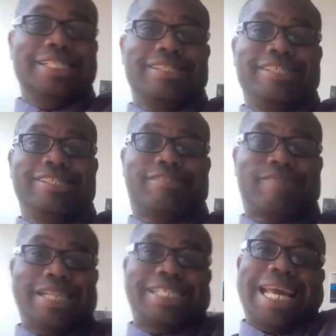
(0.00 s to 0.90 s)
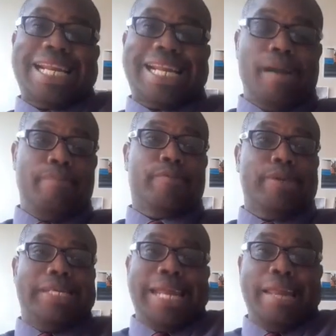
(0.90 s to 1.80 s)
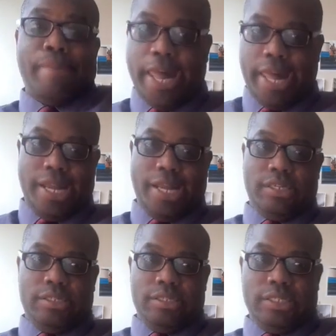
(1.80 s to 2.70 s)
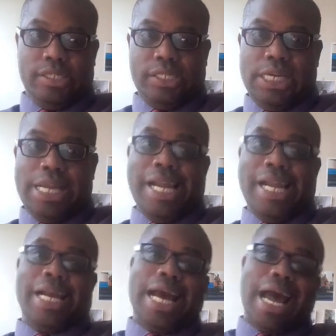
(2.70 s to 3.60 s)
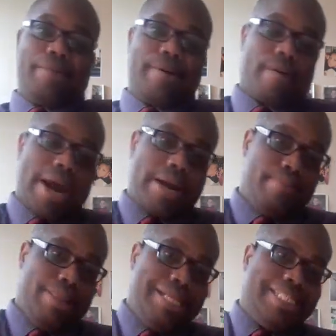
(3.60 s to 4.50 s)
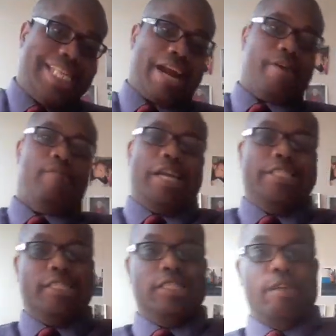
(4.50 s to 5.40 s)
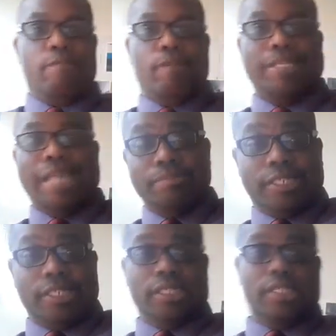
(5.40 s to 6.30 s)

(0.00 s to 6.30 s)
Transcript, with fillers: Jesus Christ had to come to redeem man. God required a blood sacrifice for redemption.